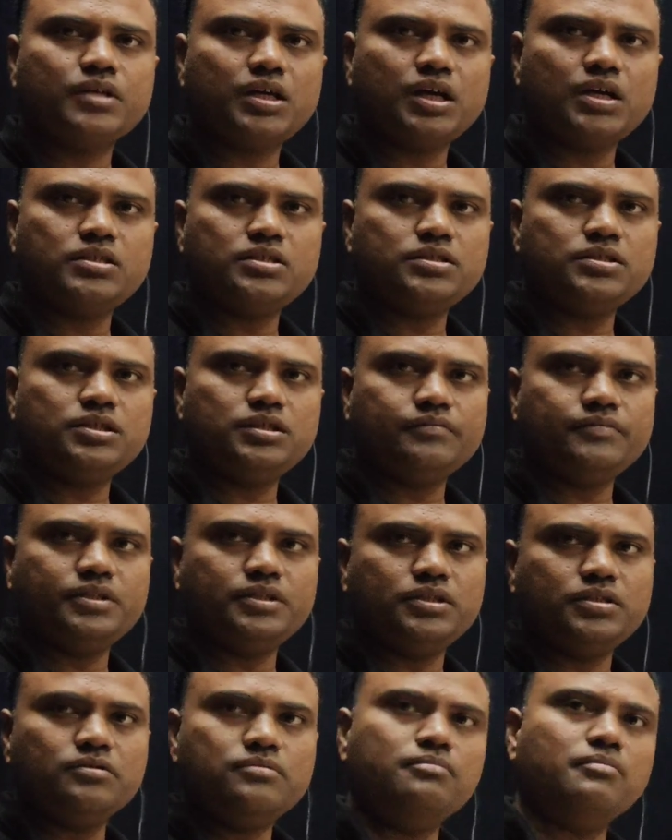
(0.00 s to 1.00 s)
acid
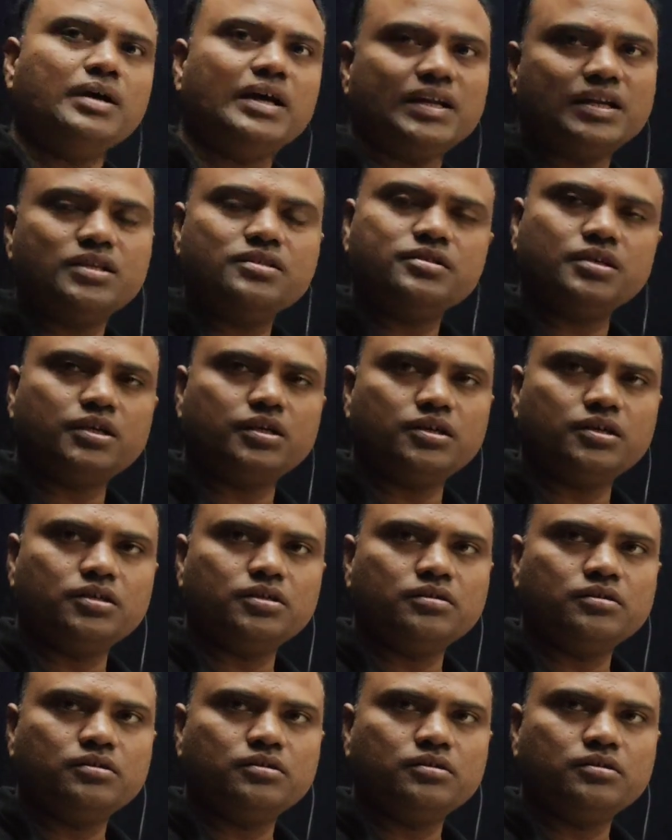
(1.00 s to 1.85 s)
with minus I.